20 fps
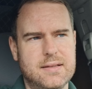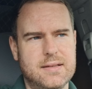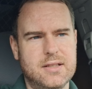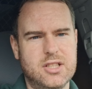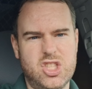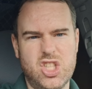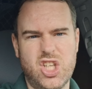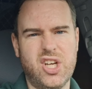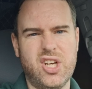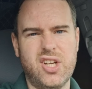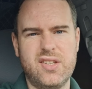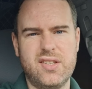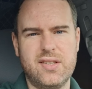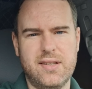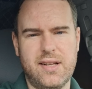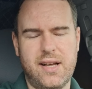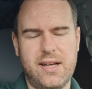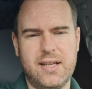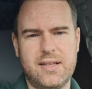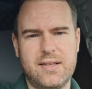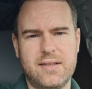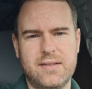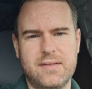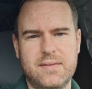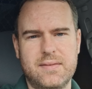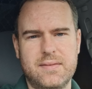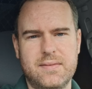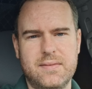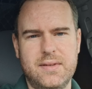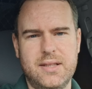dirt, like
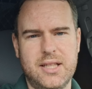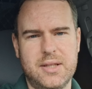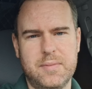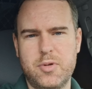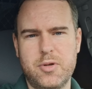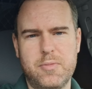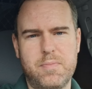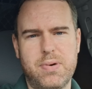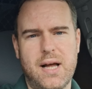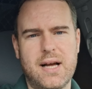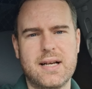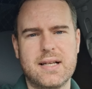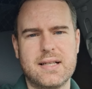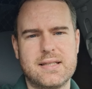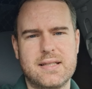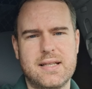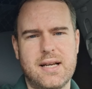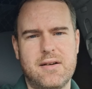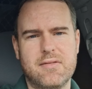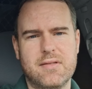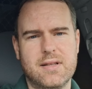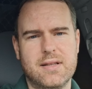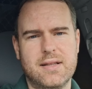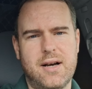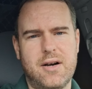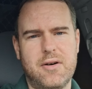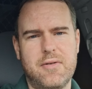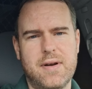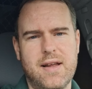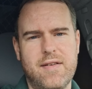you can put blankets down and that
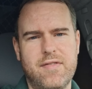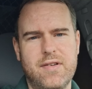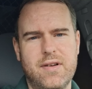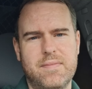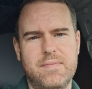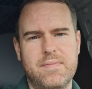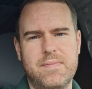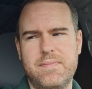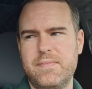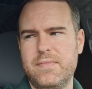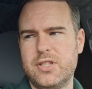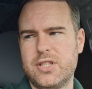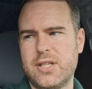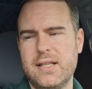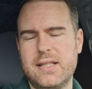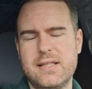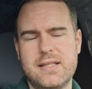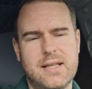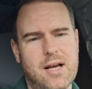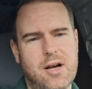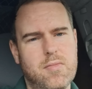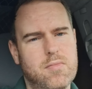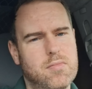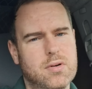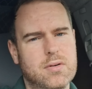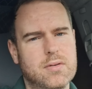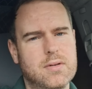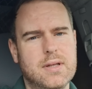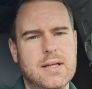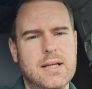or whatever, sheets down,
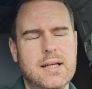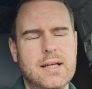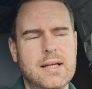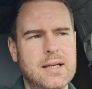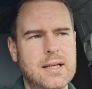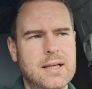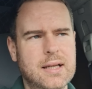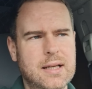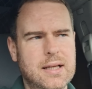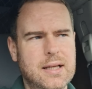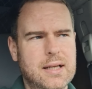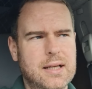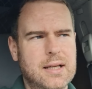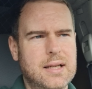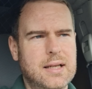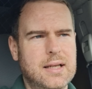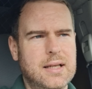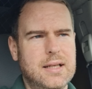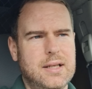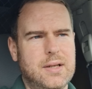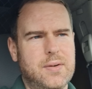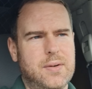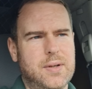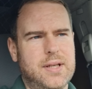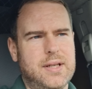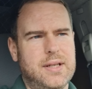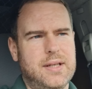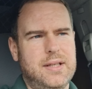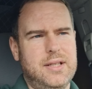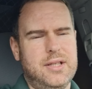but
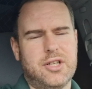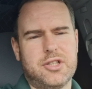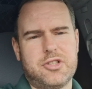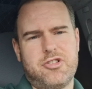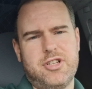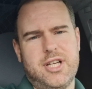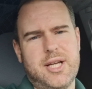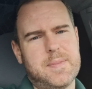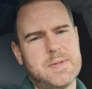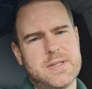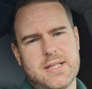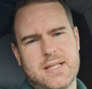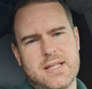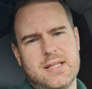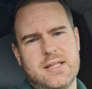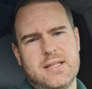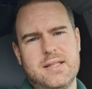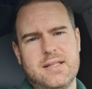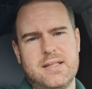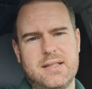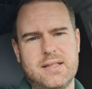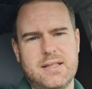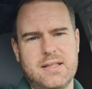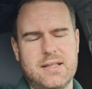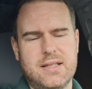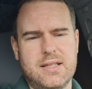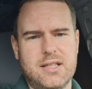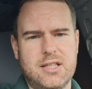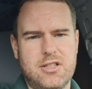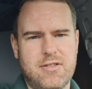your trips and
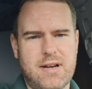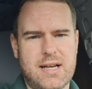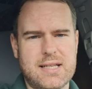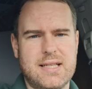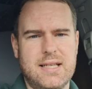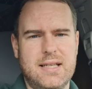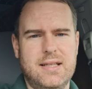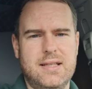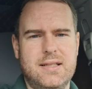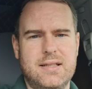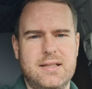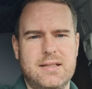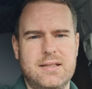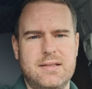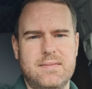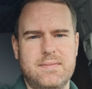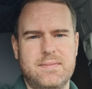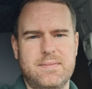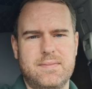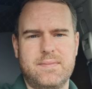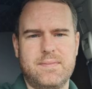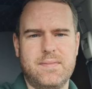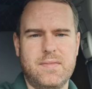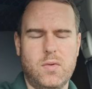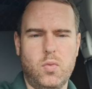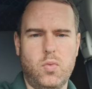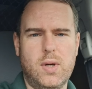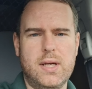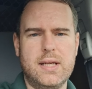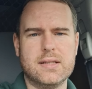grassy
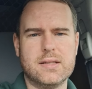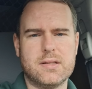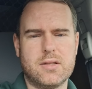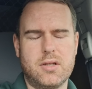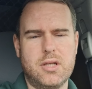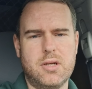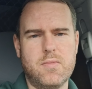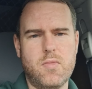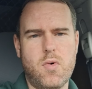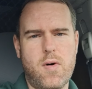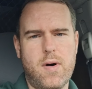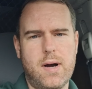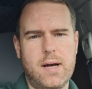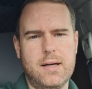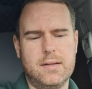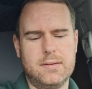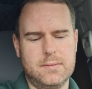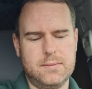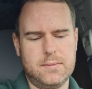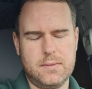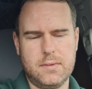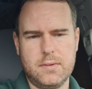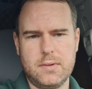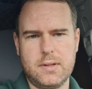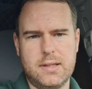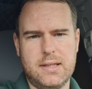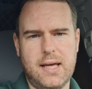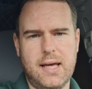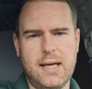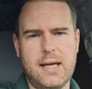wheels on your mower,
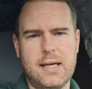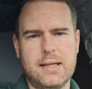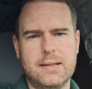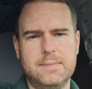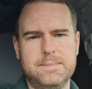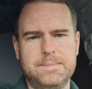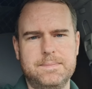gear,